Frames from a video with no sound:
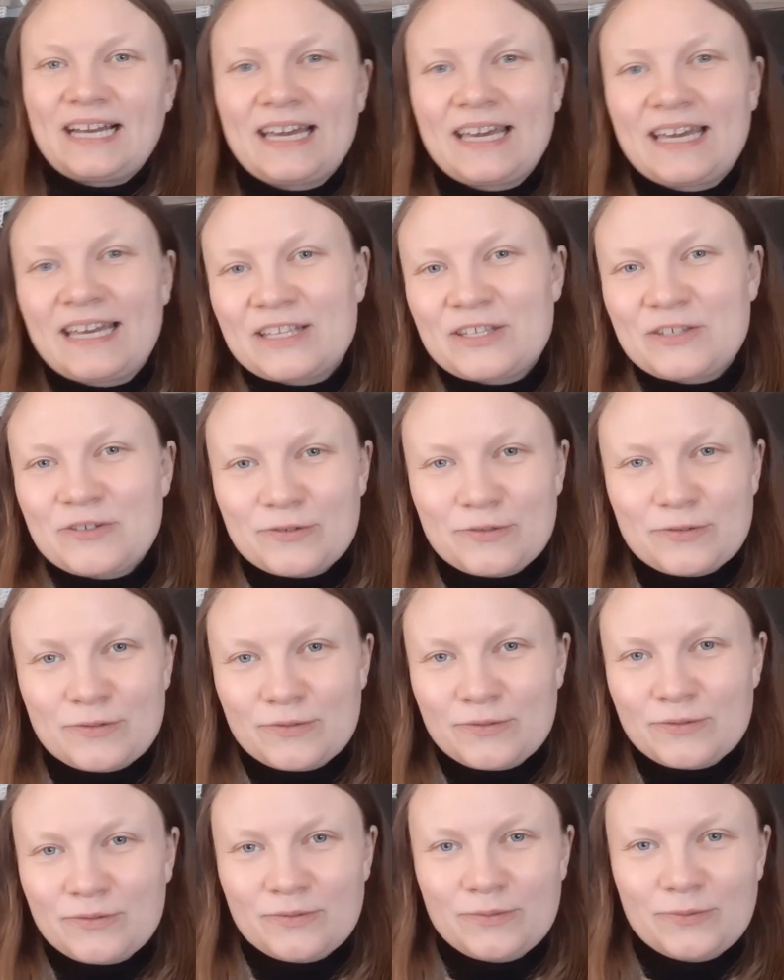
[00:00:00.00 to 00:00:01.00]
I had
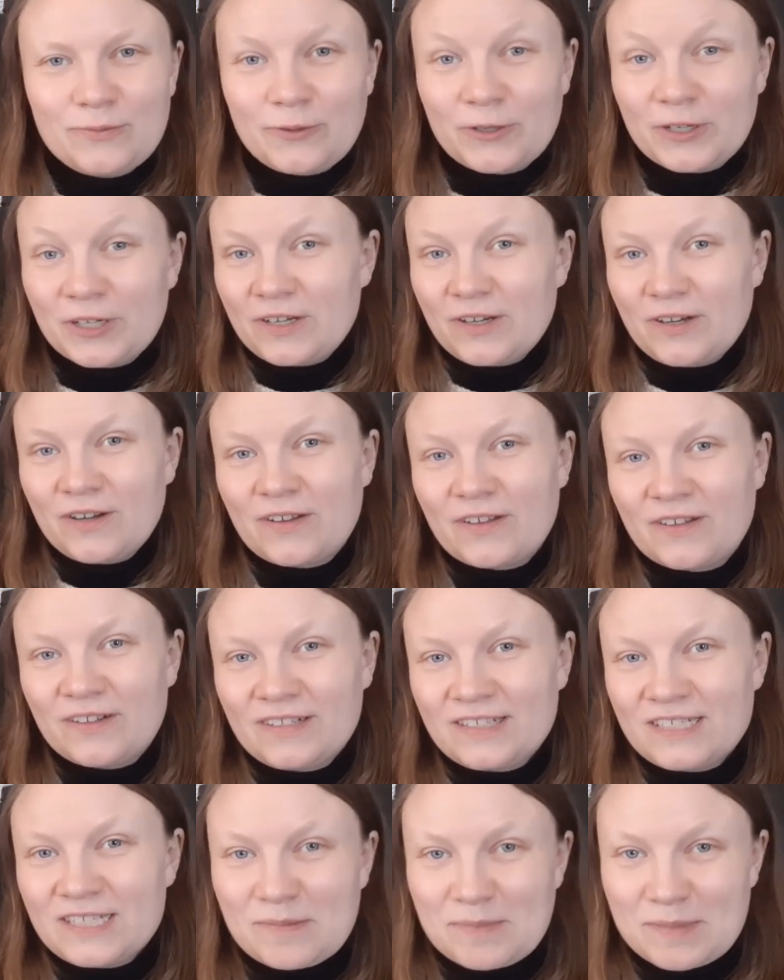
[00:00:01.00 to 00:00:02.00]
to work
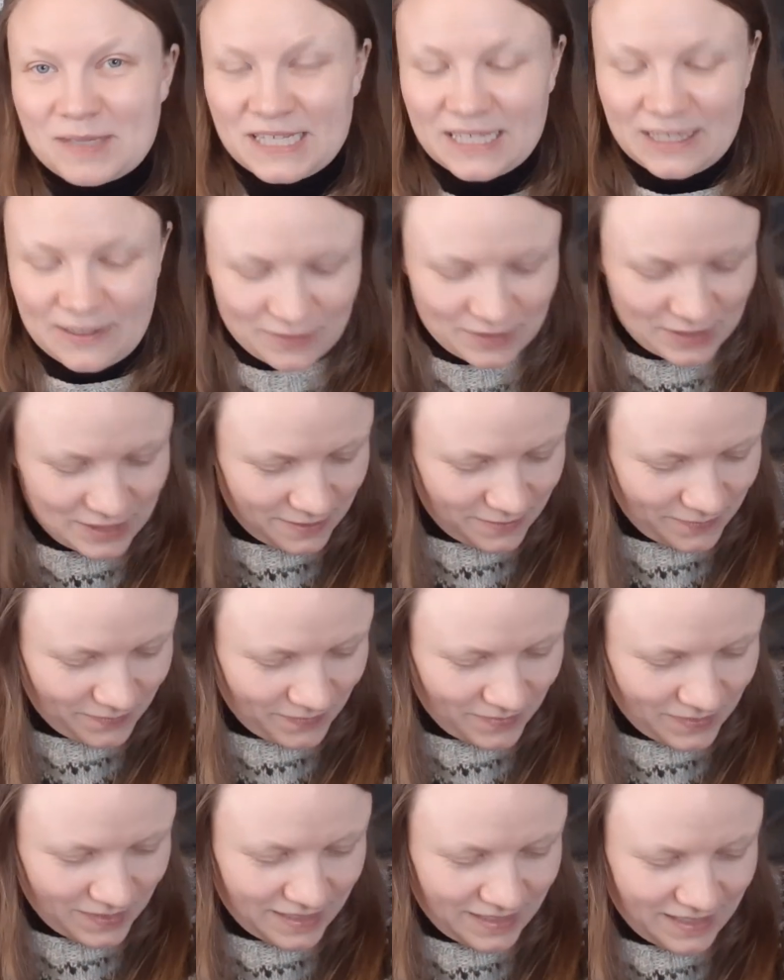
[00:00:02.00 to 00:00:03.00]
on some sleeves.
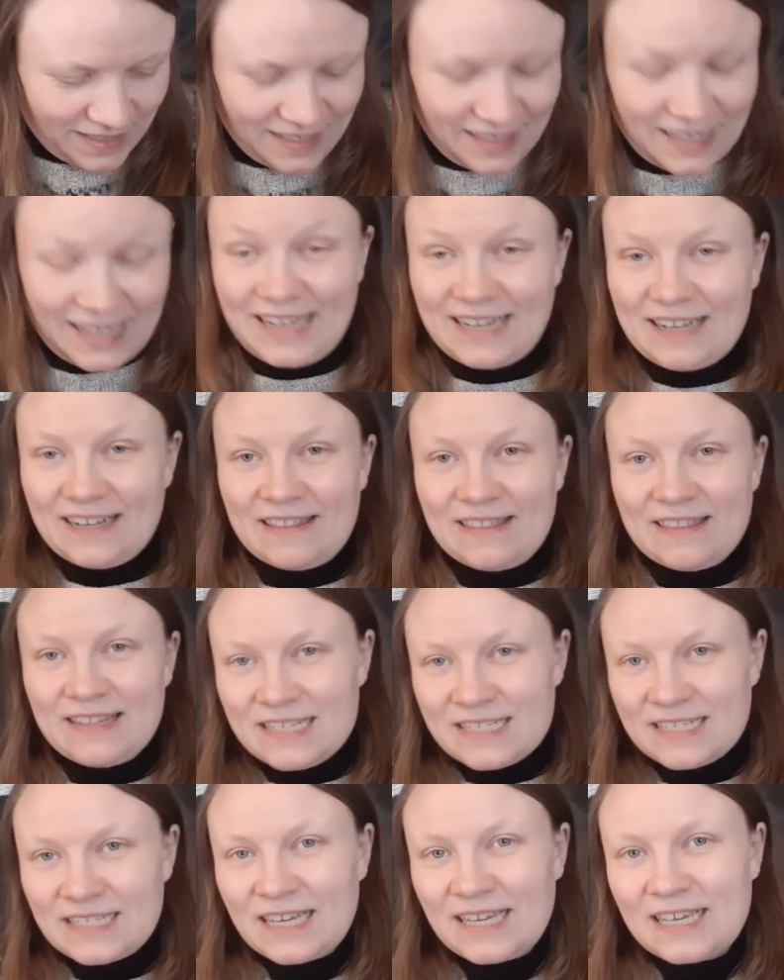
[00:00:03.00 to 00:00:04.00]
And in
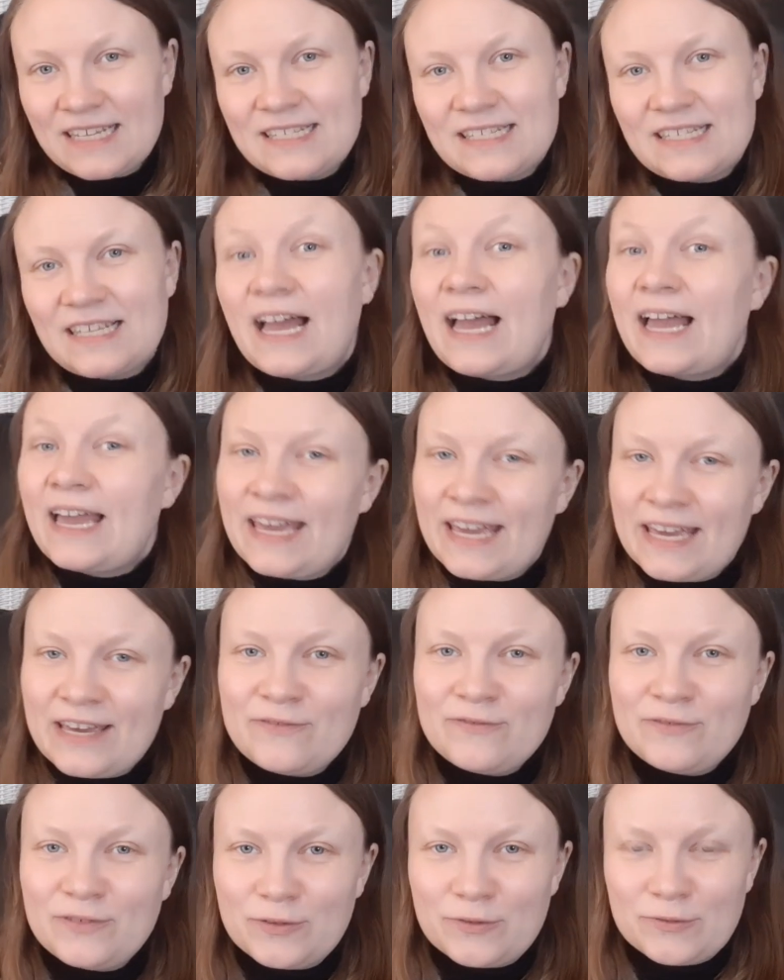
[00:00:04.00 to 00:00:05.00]
this case I
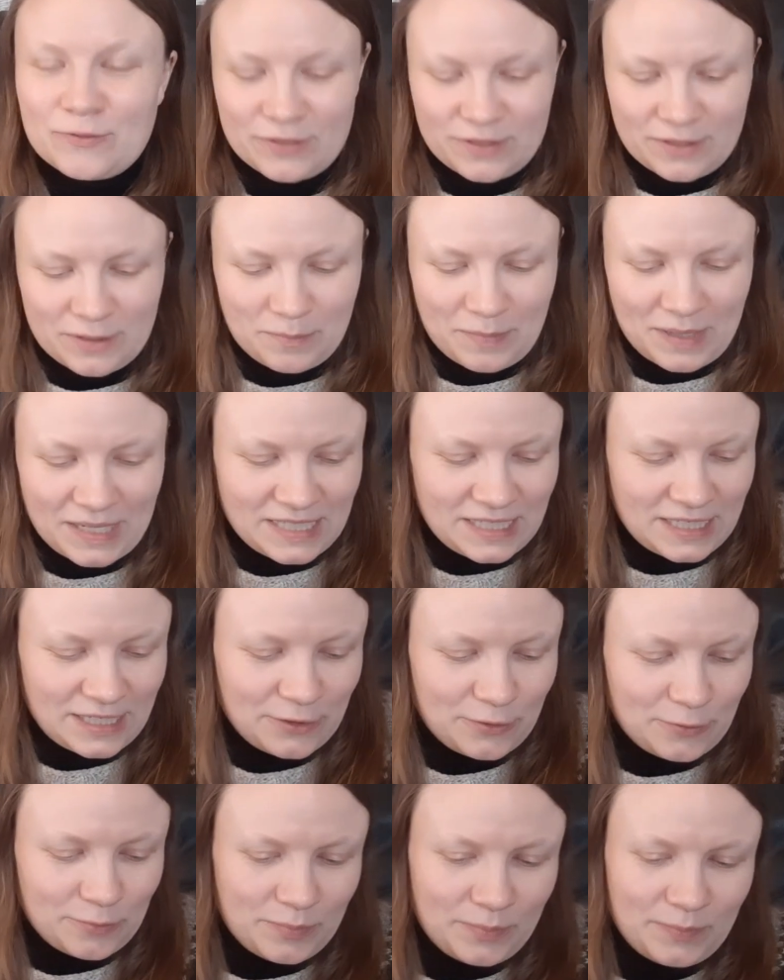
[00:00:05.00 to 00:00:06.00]
have used the magic
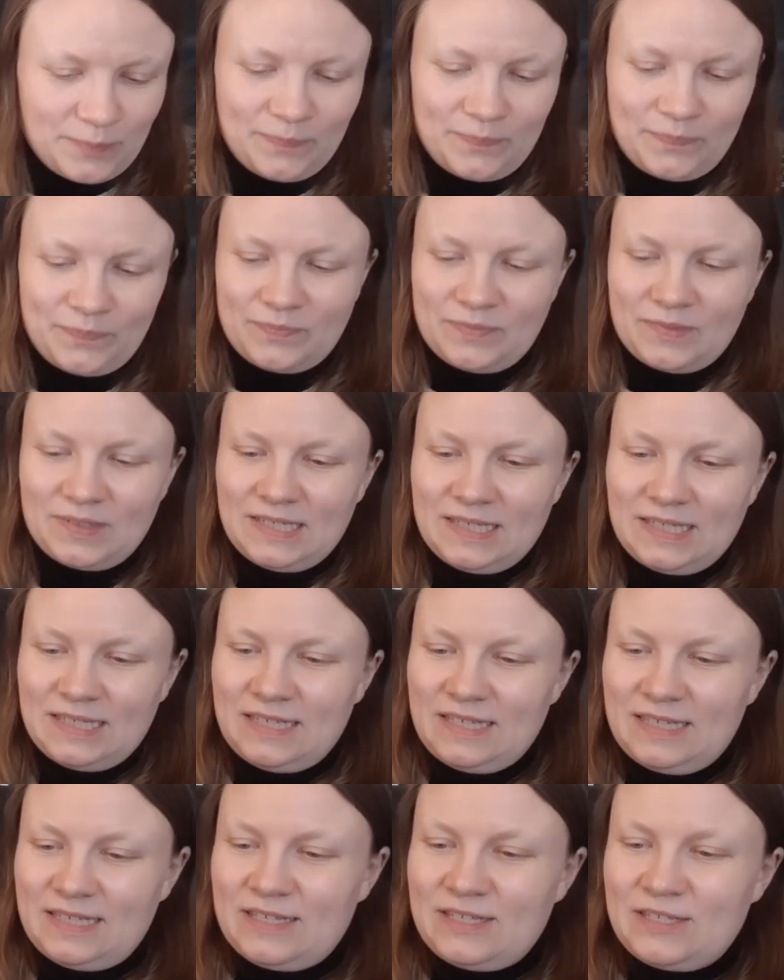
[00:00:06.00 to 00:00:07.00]
loop.
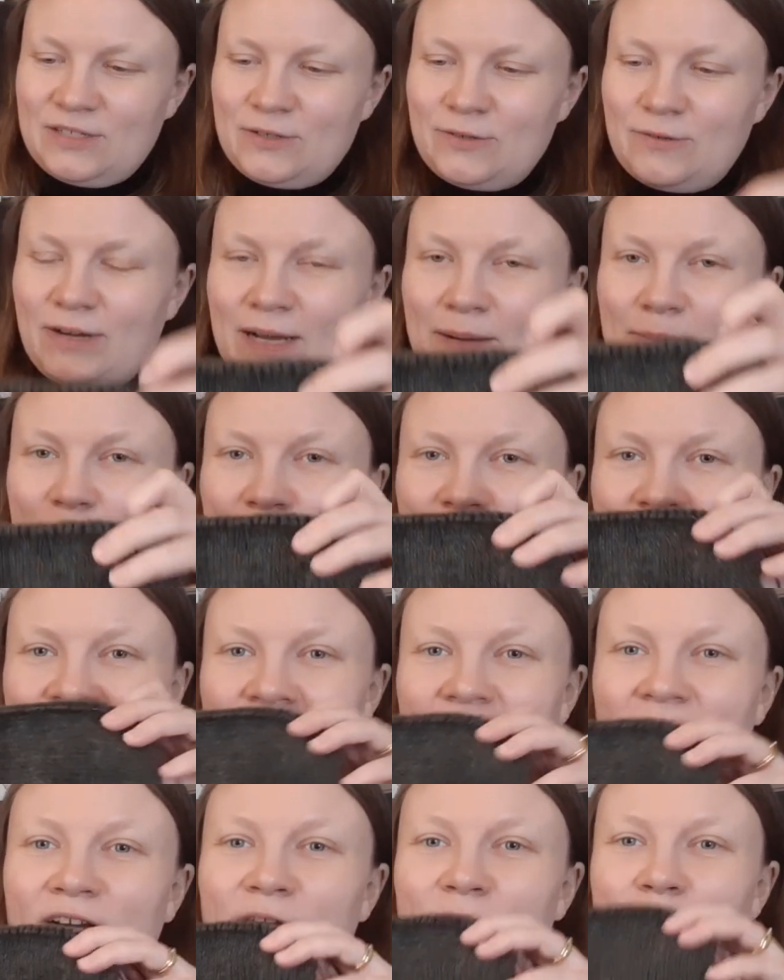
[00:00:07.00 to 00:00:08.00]
So I'm
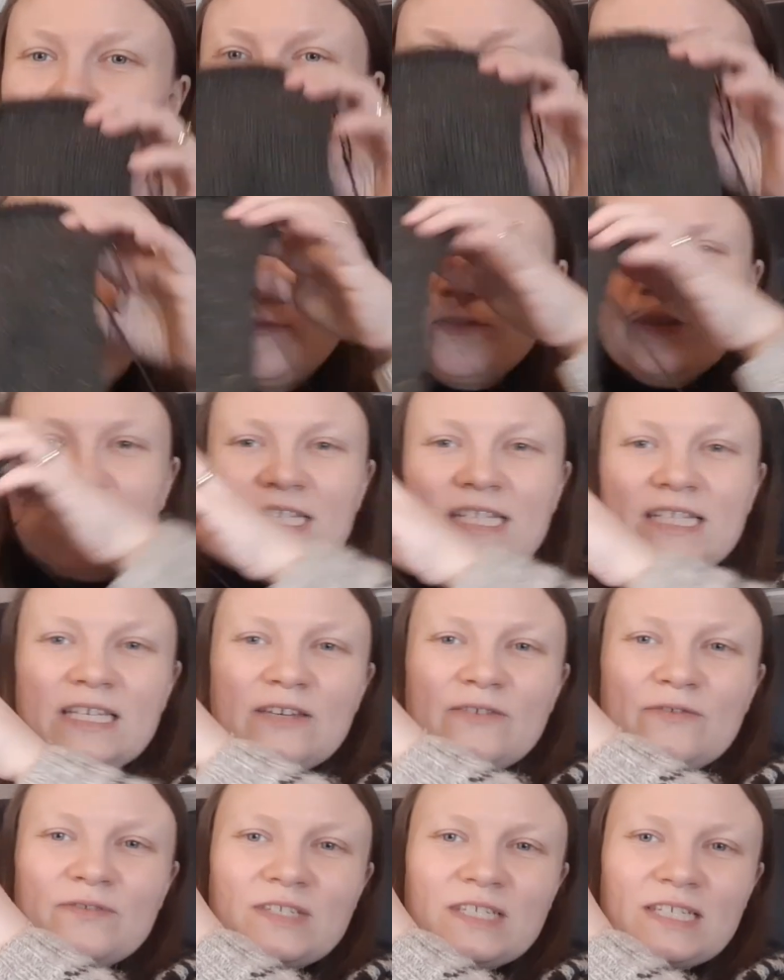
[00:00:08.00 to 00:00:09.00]
working on both
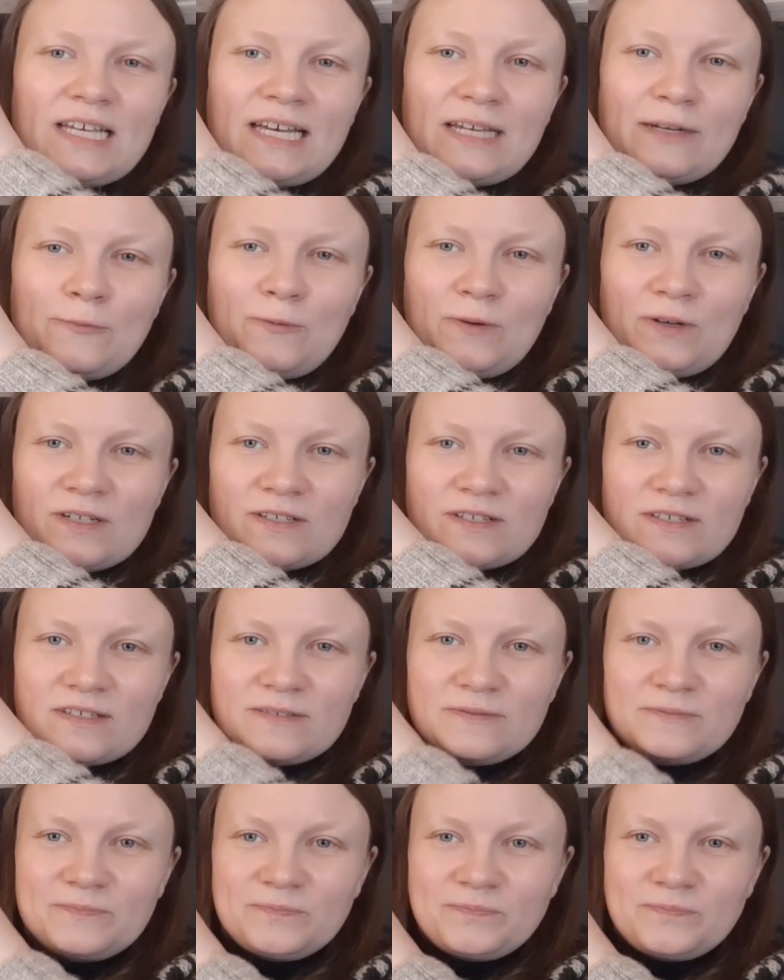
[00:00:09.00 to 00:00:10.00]
sleeves at once.